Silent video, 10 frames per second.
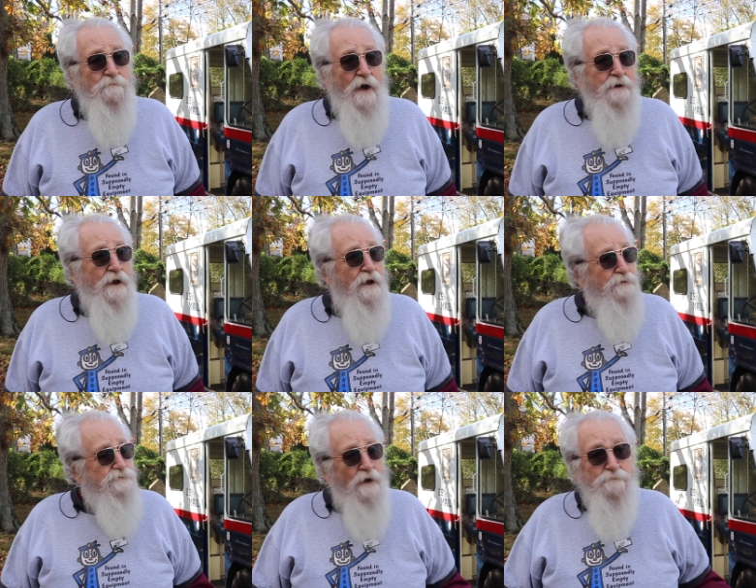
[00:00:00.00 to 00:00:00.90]
my
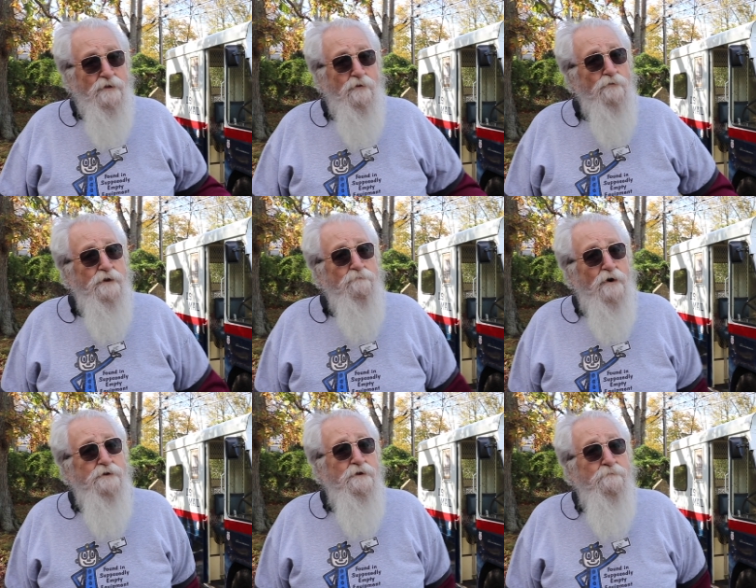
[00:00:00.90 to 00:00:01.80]
knowledge, I'm the only
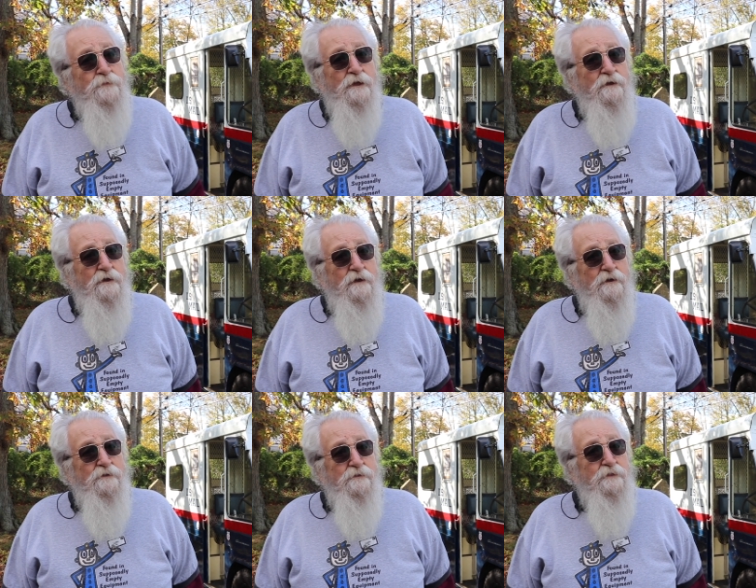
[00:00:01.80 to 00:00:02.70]
one
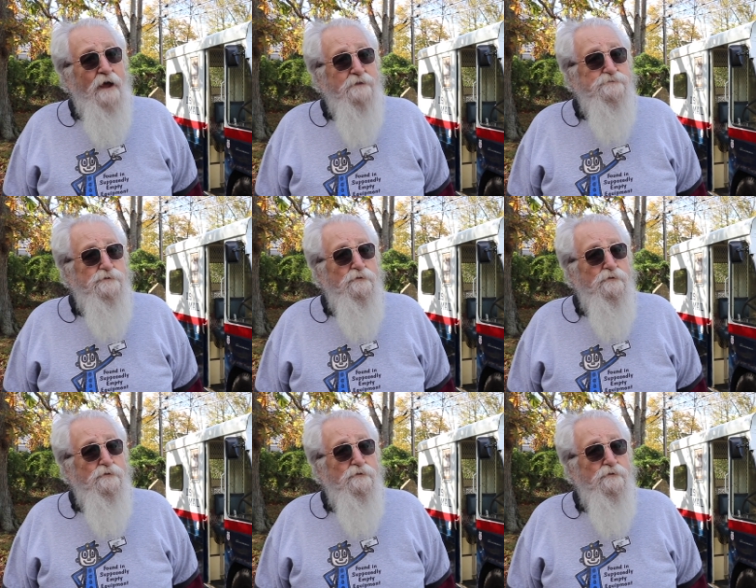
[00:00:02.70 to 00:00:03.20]
that's